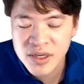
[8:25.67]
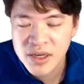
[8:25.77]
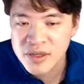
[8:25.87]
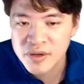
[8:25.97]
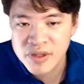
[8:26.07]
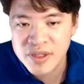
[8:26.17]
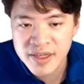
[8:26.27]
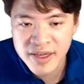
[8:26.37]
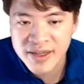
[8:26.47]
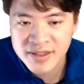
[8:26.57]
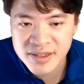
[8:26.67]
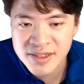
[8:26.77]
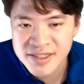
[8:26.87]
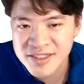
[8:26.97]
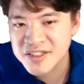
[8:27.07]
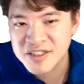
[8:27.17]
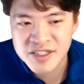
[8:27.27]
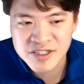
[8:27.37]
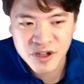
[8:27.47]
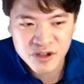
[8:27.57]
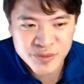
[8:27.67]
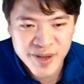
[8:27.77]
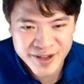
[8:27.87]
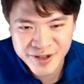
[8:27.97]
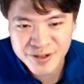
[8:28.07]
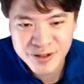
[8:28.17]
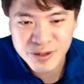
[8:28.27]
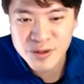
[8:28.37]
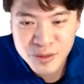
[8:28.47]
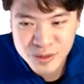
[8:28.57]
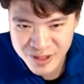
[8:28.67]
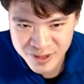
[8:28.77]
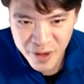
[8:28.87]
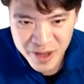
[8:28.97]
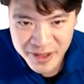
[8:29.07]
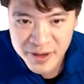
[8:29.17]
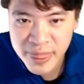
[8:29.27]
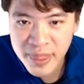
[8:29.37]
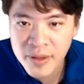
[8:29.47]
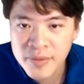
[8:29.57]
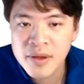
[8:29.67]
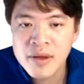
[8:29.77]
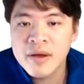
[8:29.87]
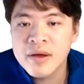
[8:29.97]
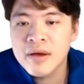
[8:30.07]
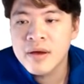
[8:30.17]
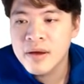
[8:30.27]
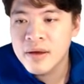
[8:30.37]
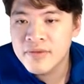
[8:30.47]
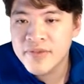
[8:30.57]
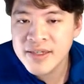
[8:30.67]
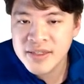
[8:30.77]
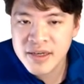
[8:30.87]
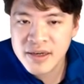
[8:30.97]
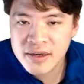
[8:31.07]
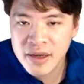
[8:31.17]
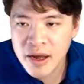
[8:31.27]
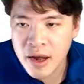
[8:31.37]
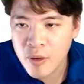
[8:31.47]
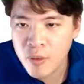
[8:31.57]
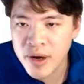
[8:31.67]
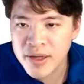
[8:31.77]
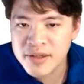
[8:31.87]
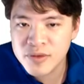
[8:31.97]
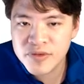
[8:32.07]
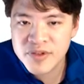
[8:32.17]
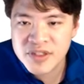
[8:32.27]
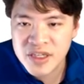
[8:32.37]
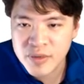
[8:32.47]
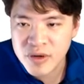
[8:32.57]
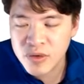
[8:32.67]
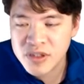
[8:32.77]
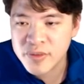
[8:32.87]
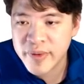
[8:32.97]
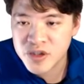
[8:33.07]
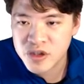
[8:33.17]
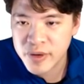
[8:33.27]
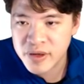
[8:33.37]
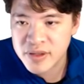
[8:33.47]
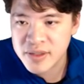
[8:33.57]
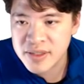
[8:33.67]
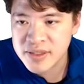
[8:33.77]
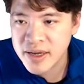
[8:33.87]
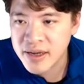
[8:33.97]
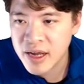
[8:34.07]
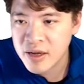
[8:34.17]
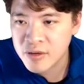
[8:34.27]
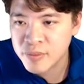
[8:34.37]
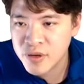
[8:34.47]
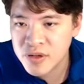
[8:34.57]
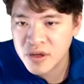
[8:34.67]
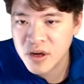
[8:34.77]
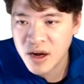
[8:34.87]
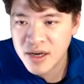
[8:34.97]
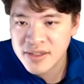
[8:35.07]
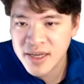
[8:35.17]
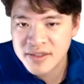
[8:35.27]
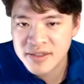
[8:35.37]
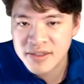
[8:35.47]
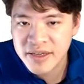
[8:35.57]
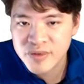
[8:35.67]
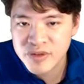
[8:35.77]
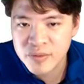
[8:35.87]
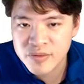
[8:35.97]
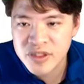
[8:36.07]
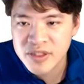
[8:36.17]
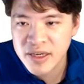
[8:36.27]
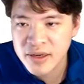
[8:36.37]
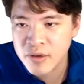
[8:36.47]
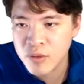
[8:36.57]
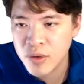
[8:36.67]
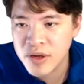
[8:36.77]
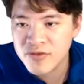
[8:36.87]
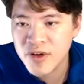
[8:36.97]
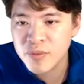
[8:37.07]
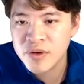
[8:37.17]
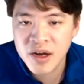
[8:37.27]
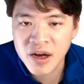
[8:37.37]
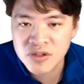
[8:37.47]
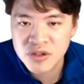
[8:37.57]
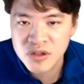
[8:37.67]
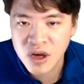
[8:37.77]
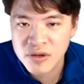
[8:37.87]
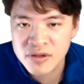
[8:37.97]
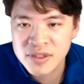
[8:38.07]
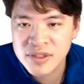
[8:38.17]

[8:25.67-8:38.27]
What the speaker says: you're going to get $66 back. You're going to lose money. That said, what I did with this table and what's special about it is that I put the cost as the same. So I'm just saying, what if I put $100